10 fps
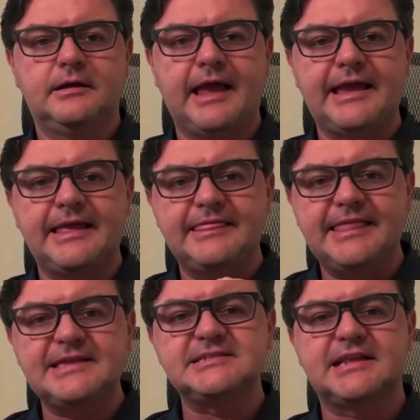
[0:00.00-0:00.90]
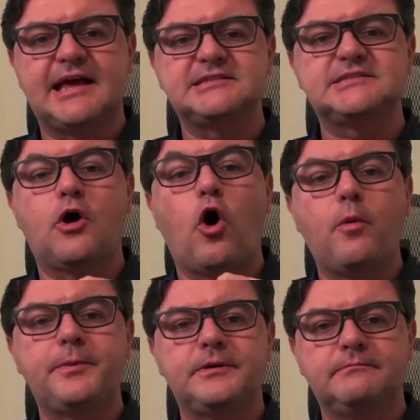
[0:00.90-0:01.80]
like Tesla's
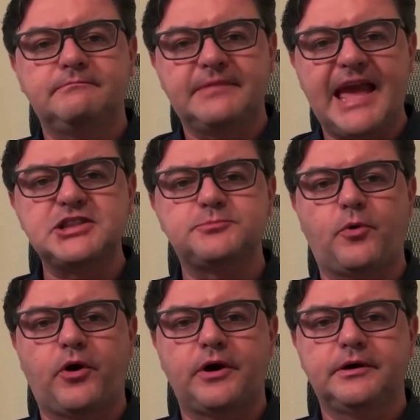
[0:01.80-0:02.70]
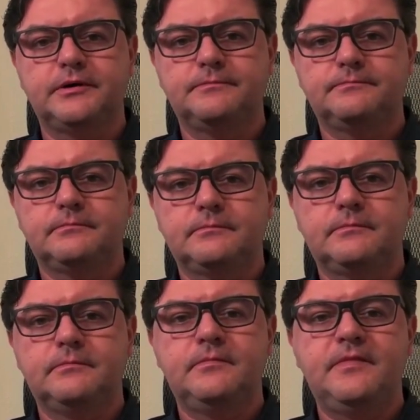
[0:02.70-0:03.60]
open dashboard.
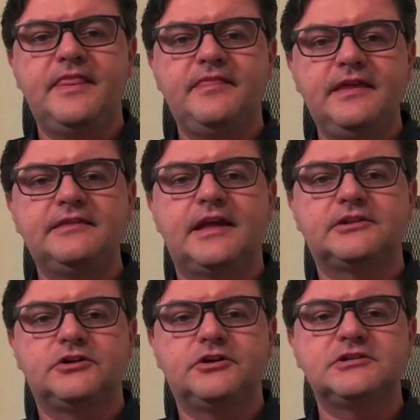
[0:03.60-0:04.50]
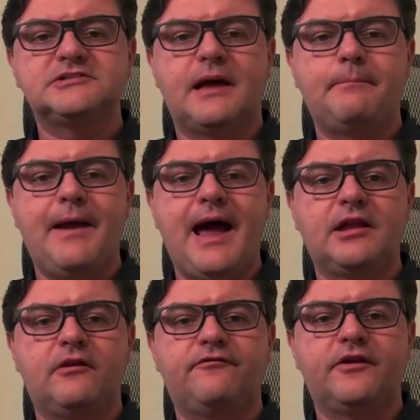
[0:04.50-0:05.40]
The thing that turns a
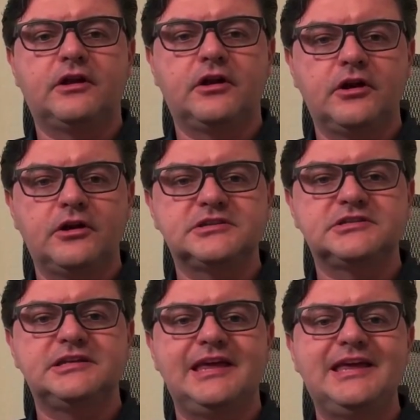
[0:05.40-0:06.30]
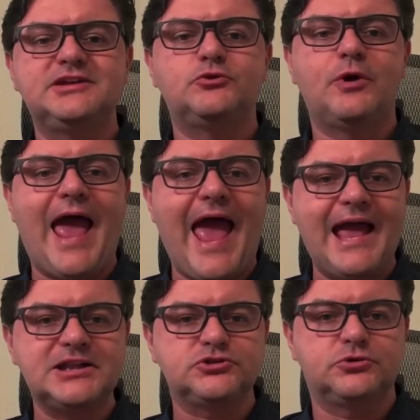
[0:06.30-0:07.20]
pile of alerts into
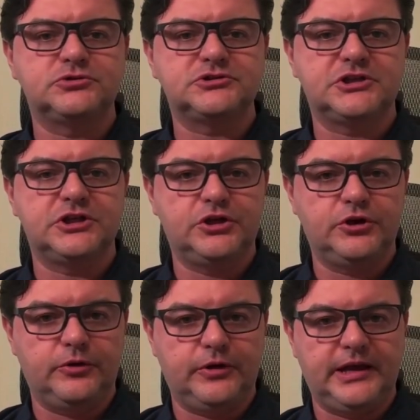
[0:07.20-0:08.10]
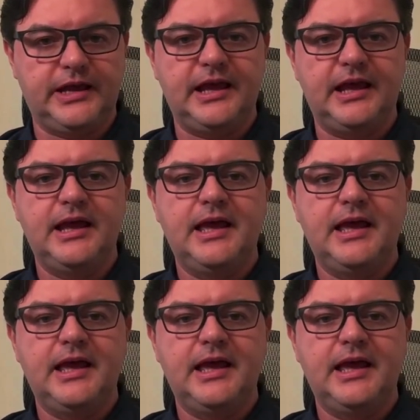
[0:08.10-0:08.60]
actual security